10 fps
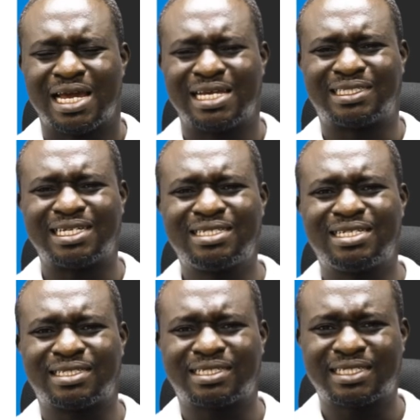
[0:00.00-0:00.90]
Is it
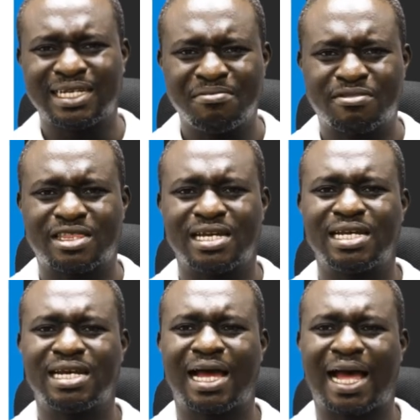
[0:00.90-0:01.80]
the same
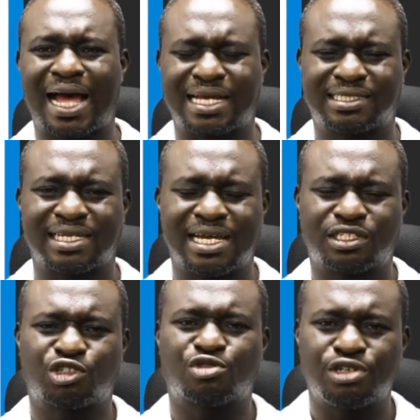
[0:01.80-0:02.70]
thing as
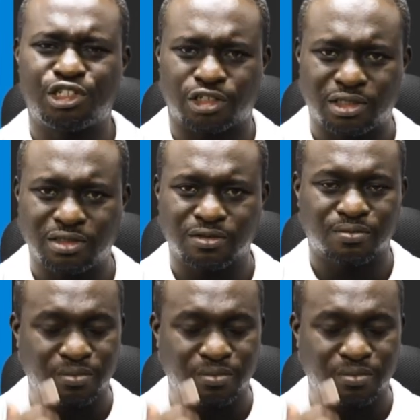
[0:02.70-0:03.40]
excretion?